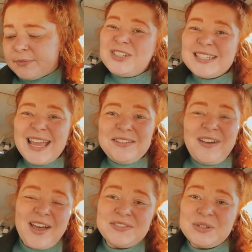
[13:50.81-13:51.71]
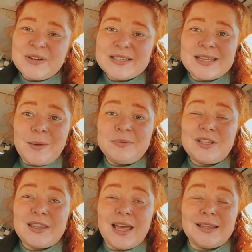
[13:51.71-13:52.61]
Just kind of have to
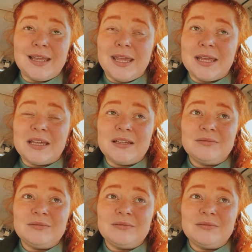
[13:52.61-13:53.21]
accept that. Like